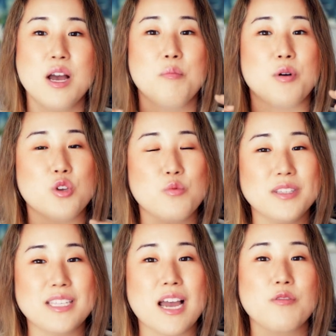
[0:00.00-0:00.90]
but you will
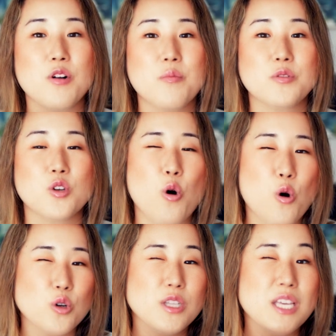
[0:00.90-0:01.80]
never
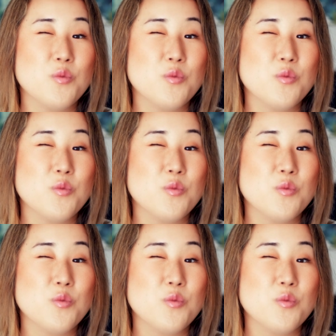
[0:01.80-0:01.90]
totally